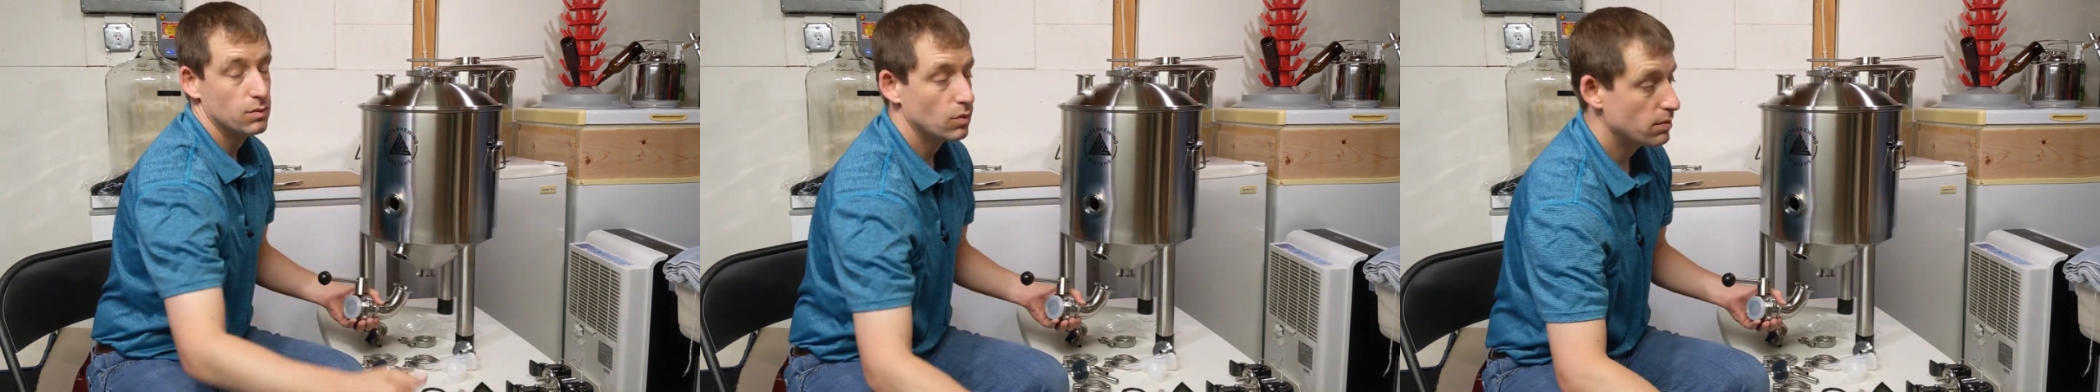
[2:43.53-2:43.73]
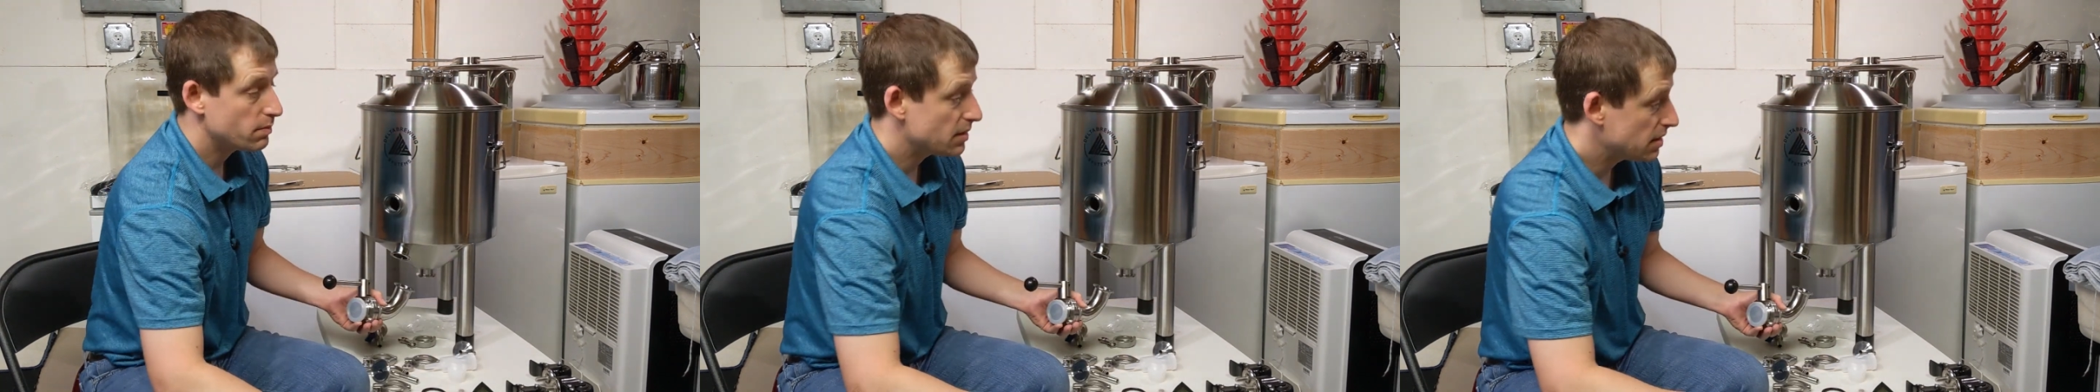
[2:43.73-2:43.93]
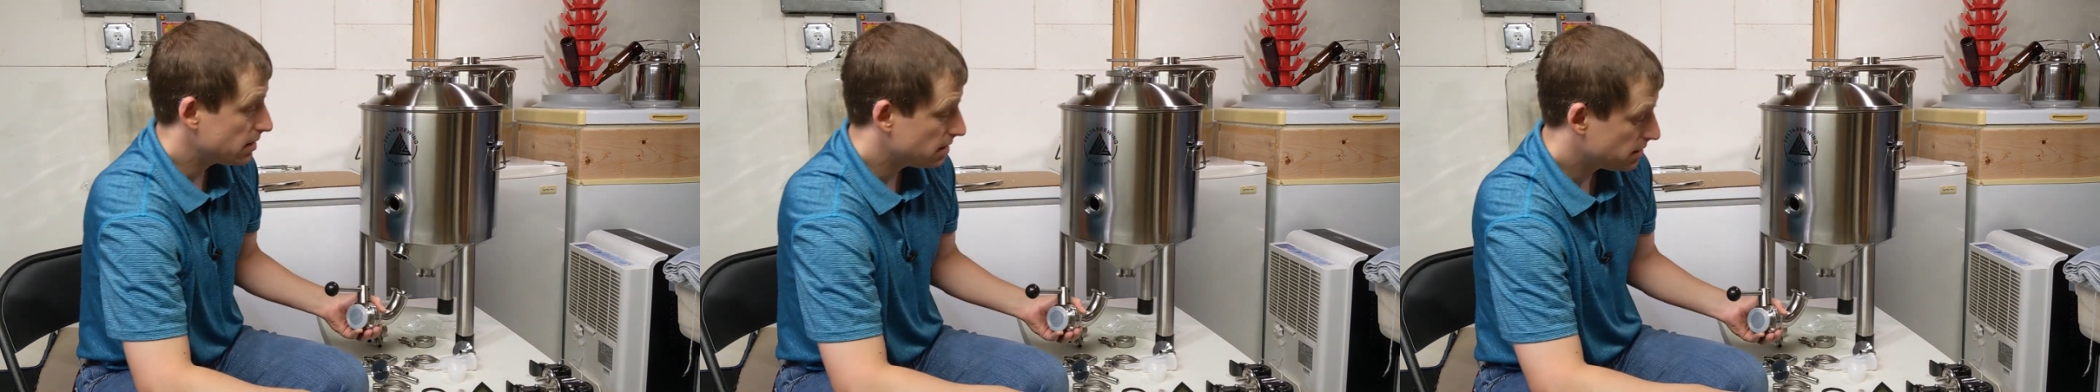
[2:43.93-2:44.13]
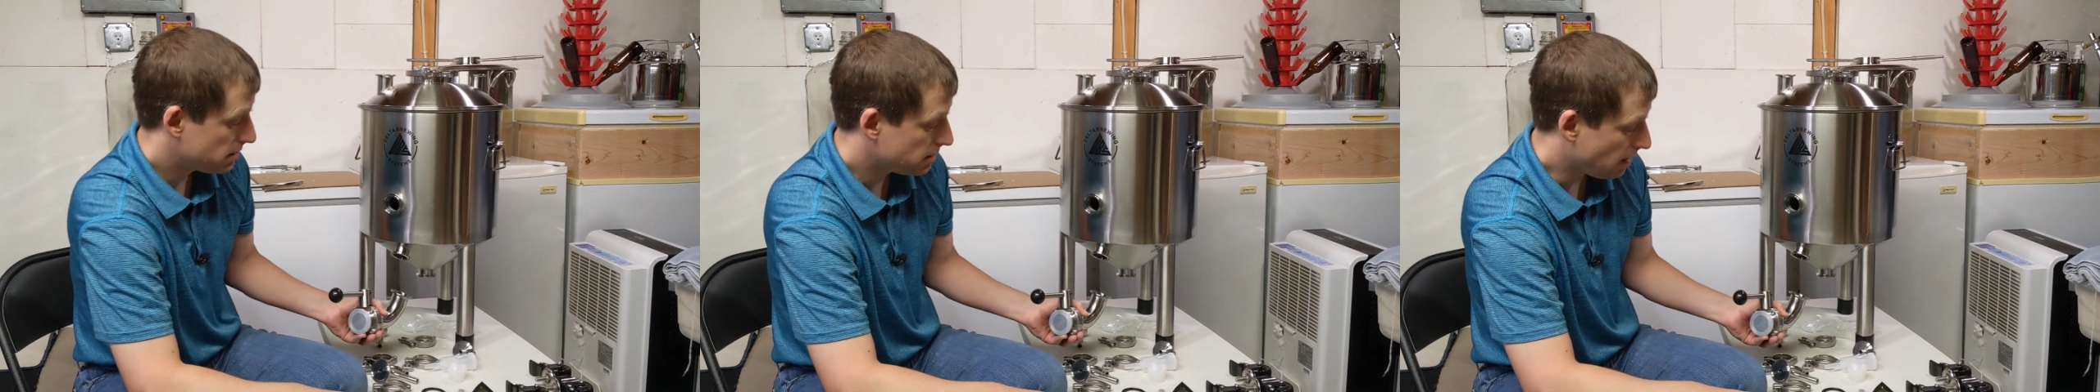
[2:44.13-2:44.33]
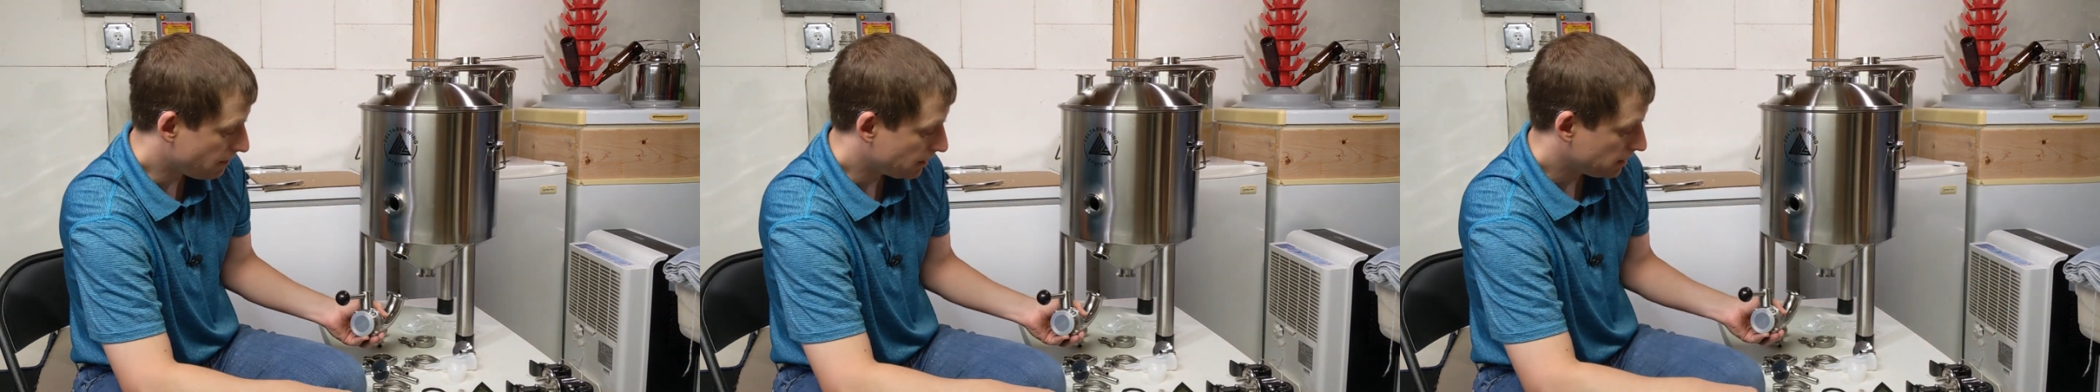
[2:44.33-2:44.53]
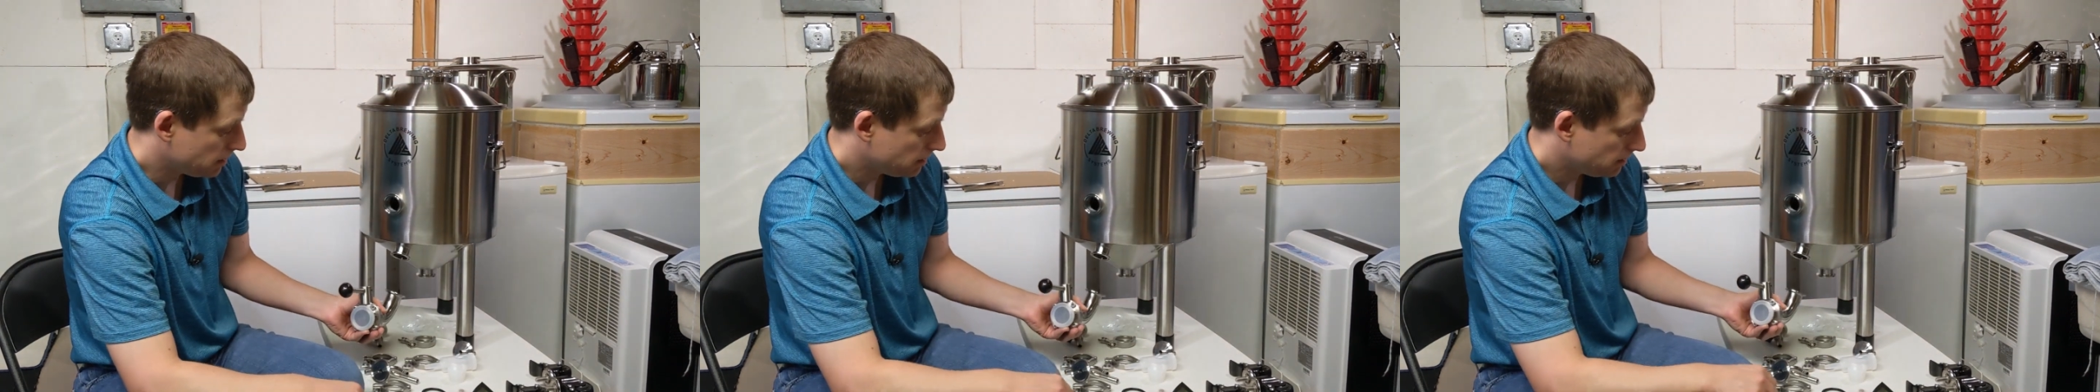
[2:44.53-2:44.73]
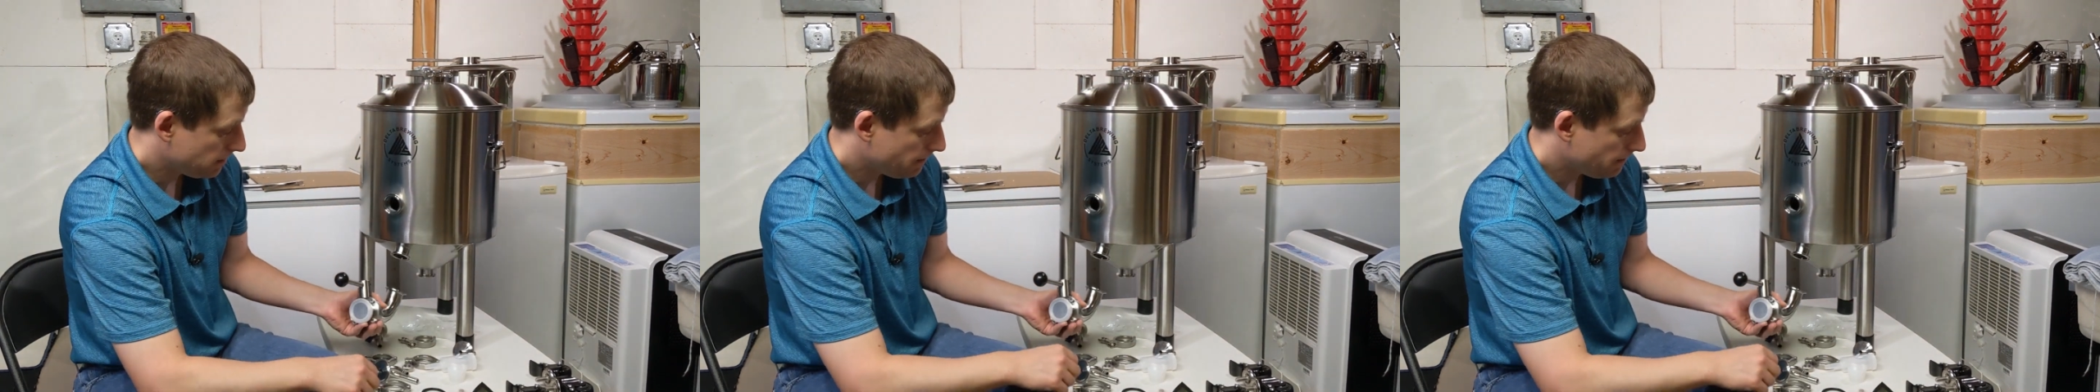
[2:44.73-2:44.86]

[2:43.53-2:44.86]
would be 7.